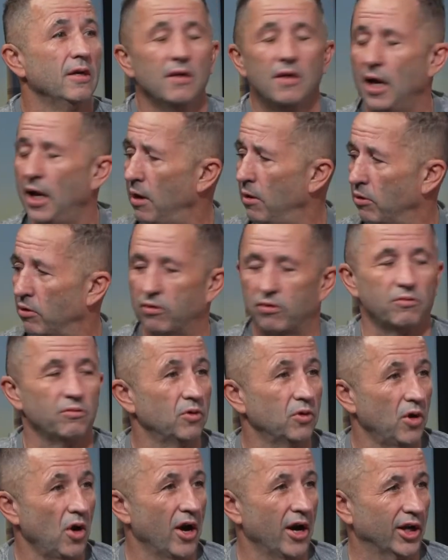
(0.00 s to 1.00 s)
And I was
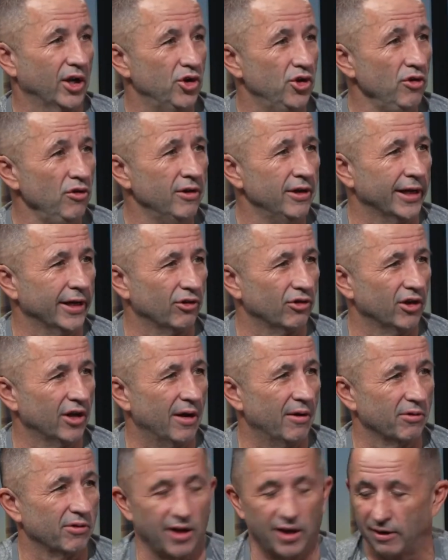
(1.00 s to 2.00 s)
kind of curious, and I
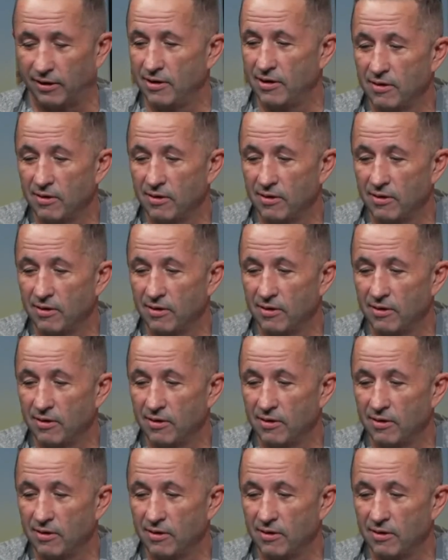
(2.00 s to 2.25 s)
was like,